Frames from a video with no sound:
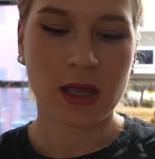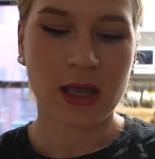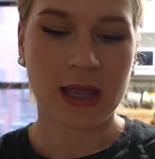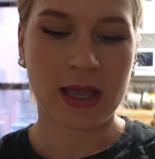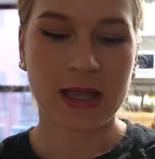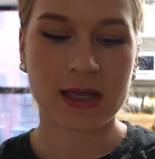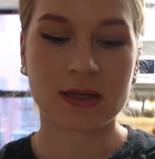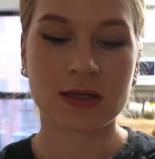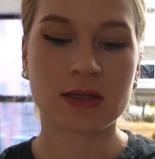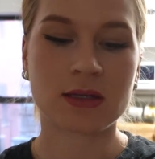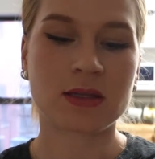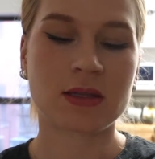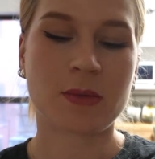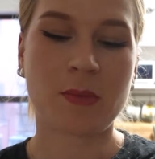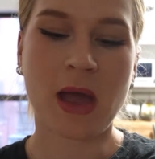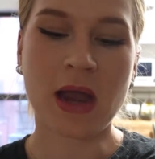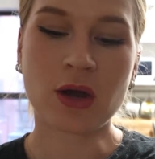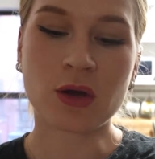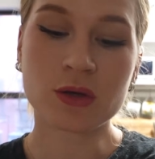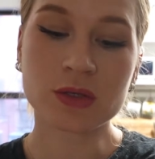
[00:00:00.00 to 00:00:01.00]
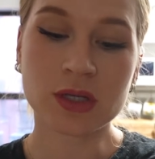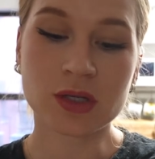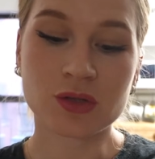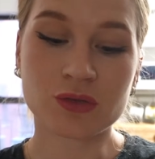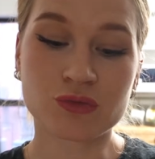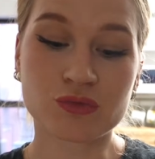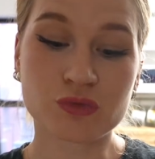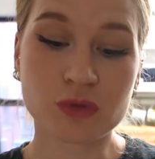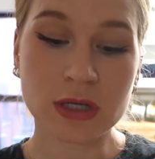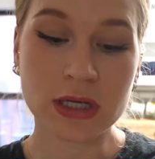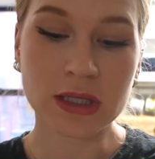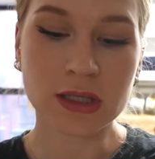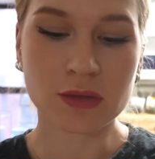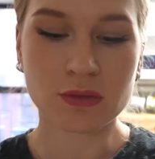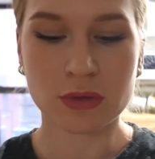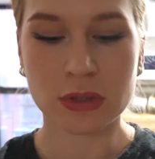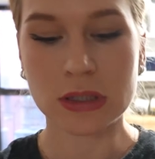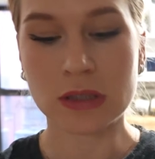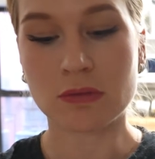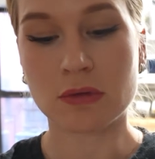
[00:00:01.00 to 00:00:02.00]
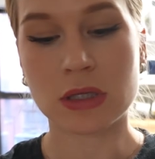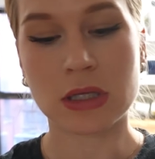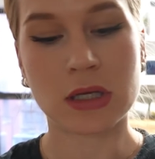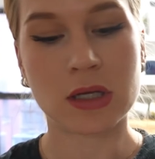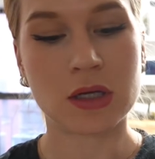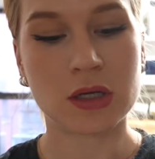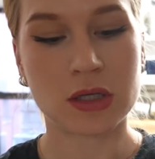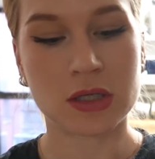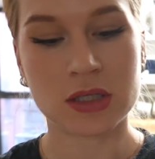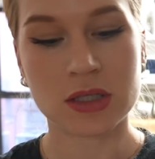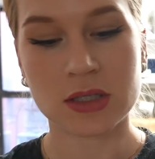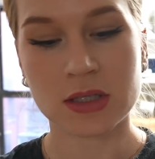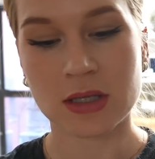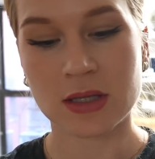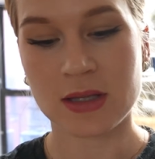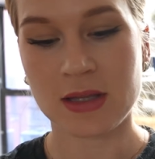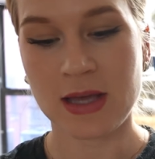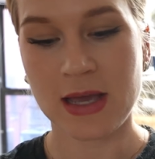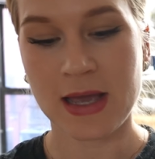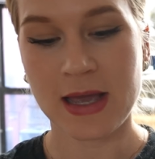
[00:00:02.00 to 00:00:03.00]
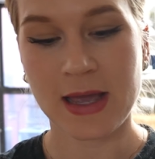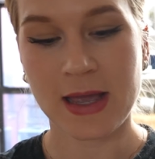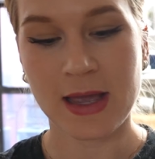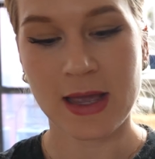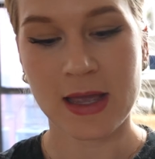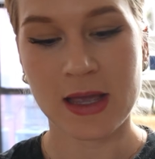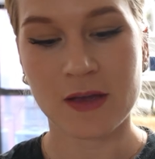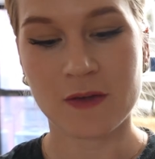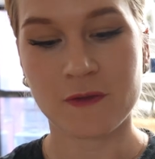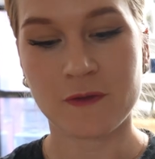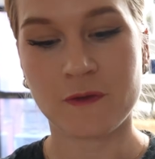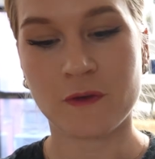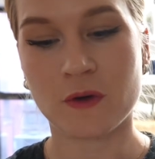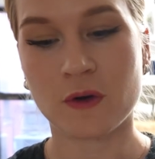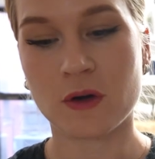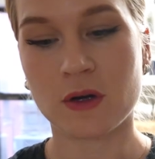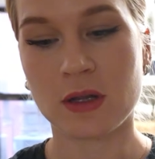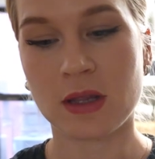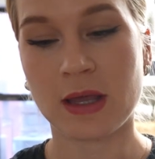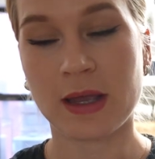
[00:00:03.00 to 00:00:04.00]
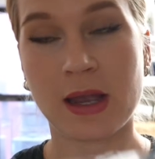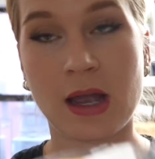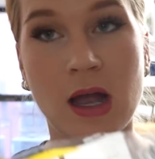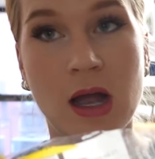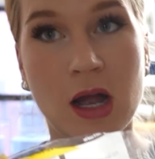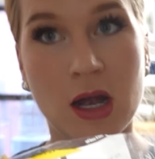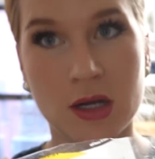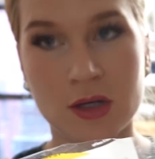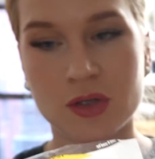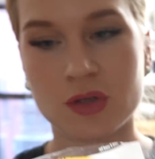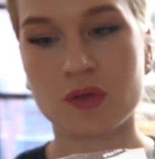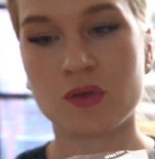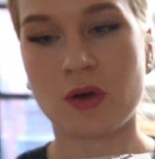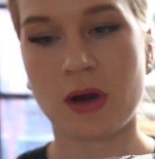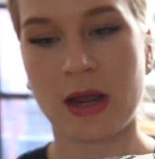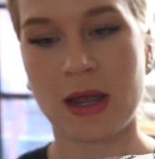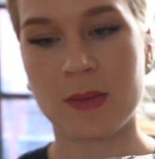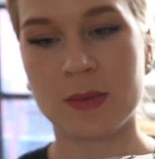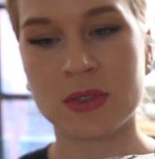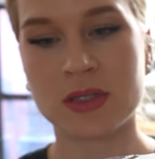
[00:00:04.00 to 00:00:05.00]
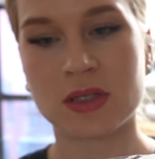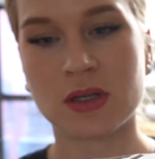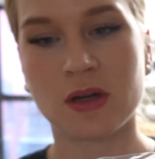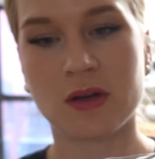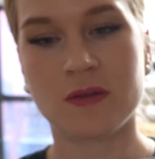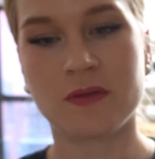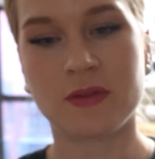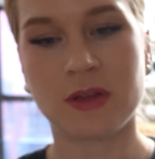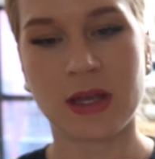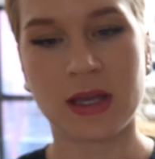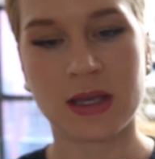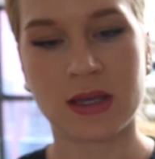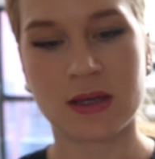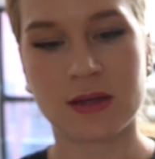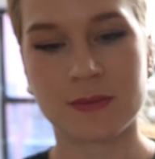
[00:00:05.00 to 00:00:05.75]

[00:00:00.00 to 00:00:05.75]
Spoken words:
And the macros are really, really, really good. They, for like 100 grams of like